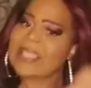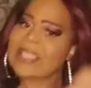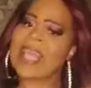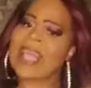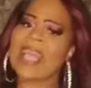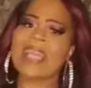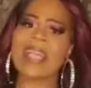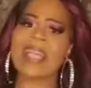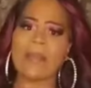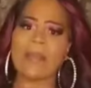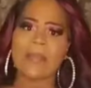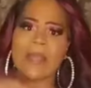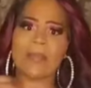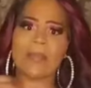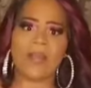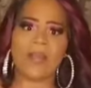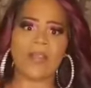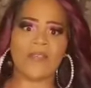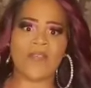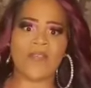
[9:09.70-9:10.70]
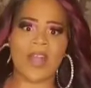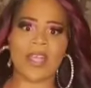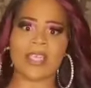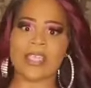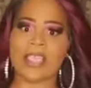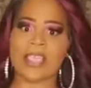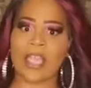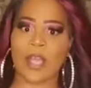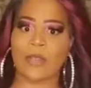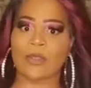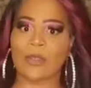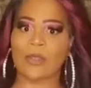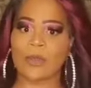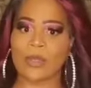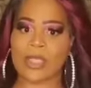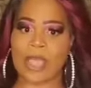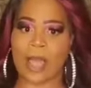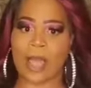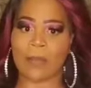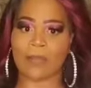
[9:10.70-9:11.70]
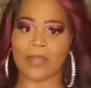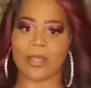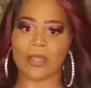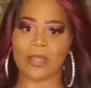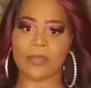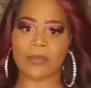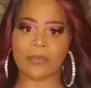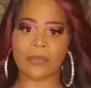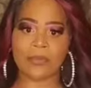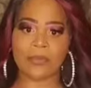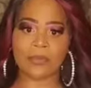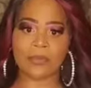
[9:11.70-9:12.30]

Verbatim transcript: then let me motherfucking tell you something.